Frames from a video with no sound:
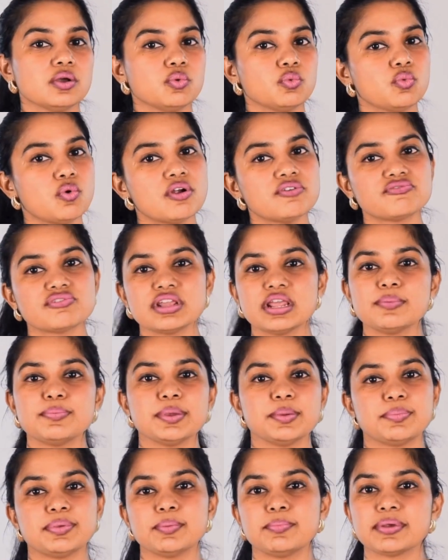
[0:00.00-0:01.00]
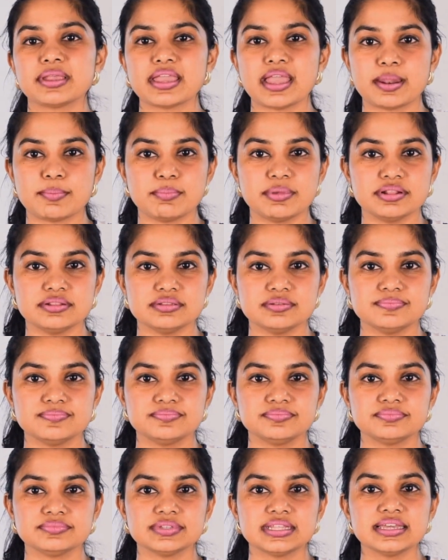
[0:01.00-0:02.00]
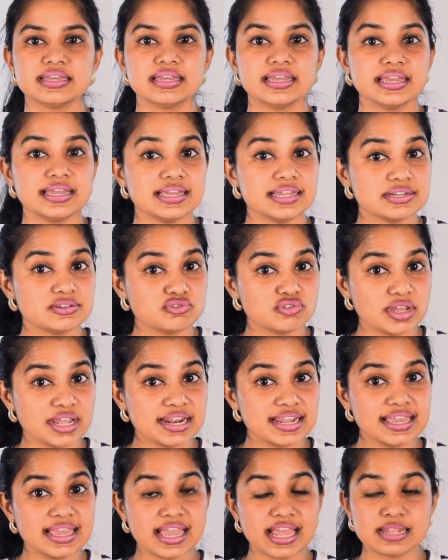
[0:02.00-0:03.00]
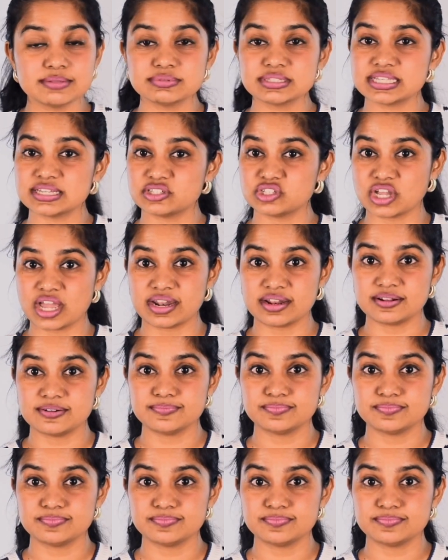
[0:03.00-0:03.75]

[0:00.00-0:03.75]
what real people can do. It really helps the channel.